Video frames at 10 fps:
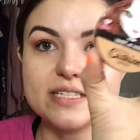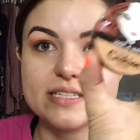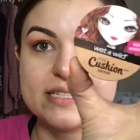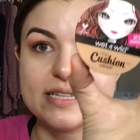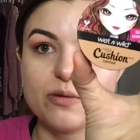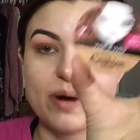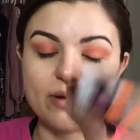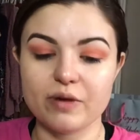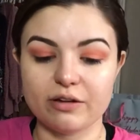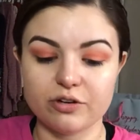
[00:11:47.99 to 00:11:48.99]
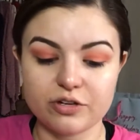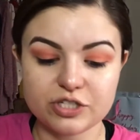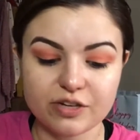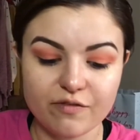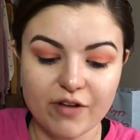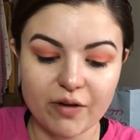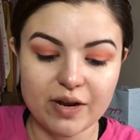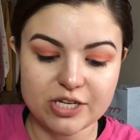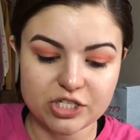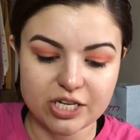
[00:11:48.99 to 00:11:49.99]
It's the Wet n Wild Cushion
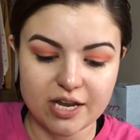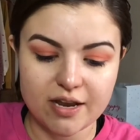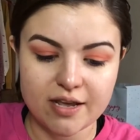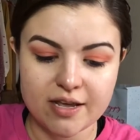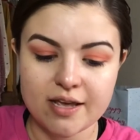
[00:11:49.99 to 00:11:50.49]
Foundation.